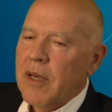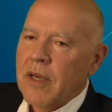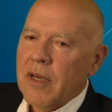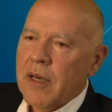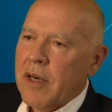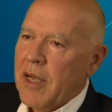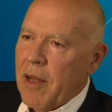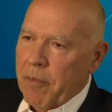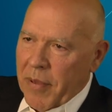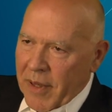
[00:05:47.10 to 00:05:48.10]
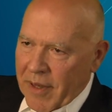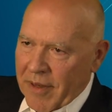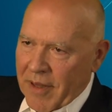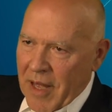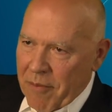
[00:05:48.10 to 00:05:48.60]
are com
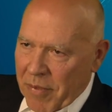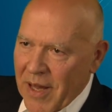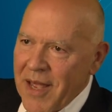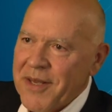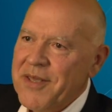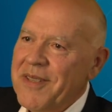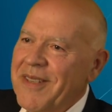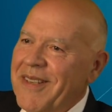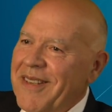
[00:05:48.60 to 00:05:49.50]
complex.